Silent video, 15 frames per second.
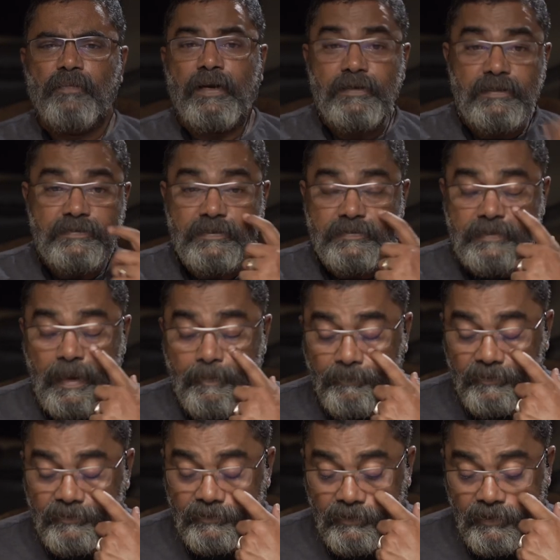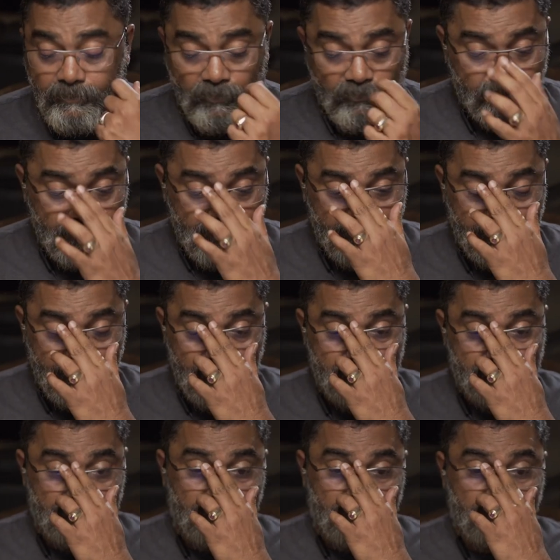And this has happened in the name of
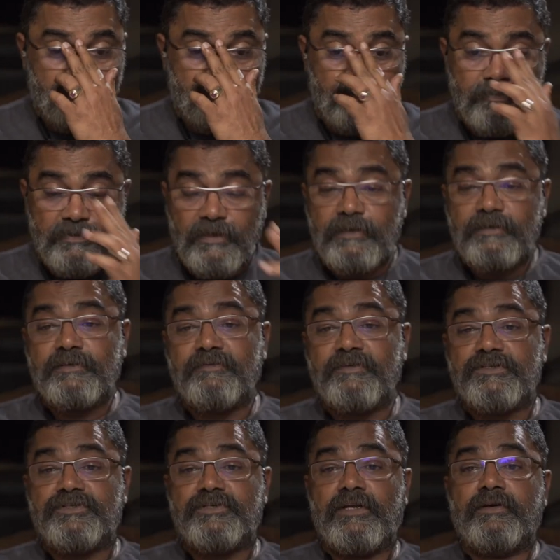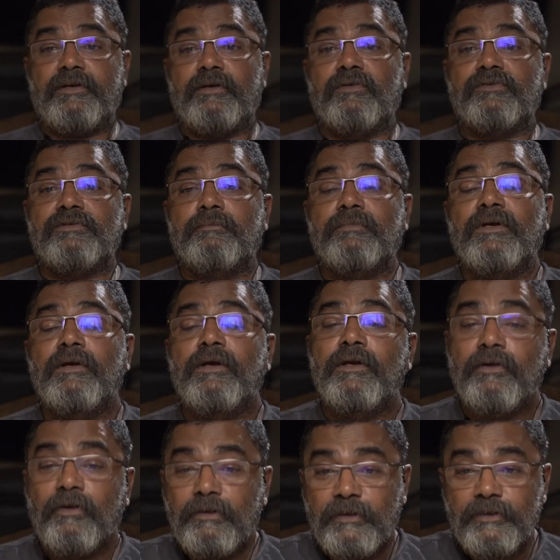meditation. You know, some guy is a vegetarian or something.
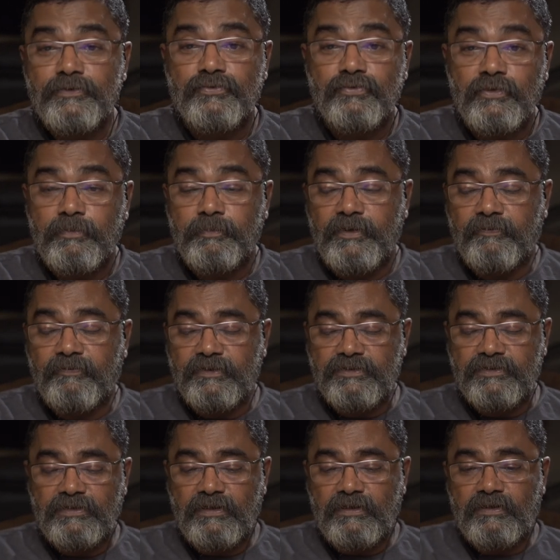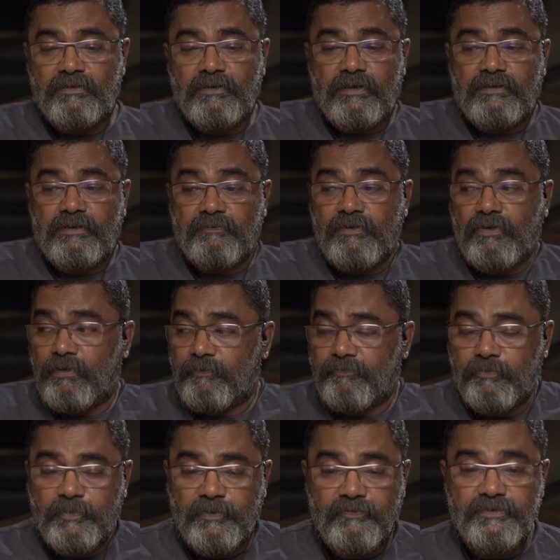Not that he shouldn't be a vegetarian. I think we all have
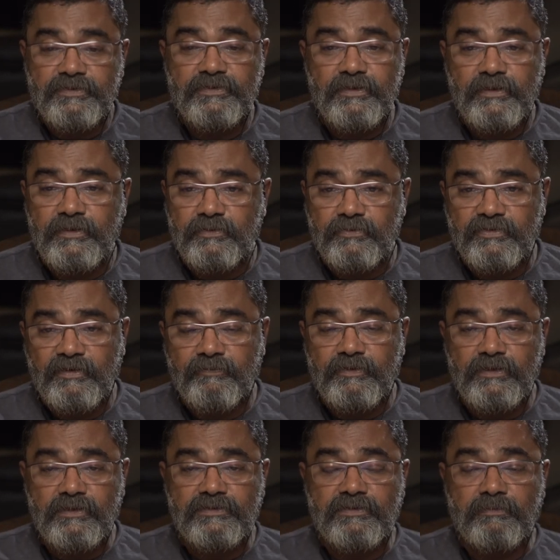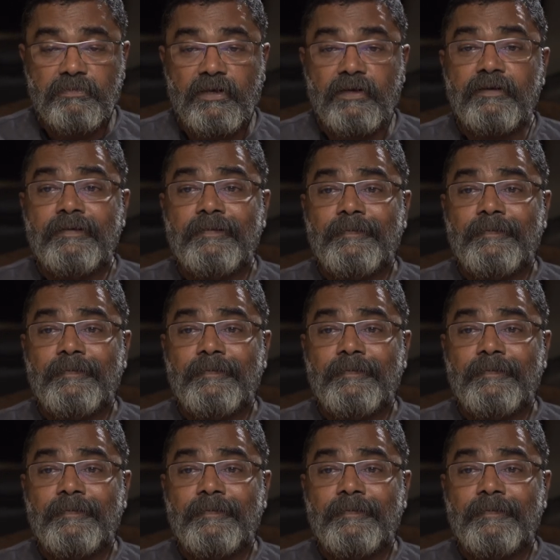to be a vegetarian to save the earth someday.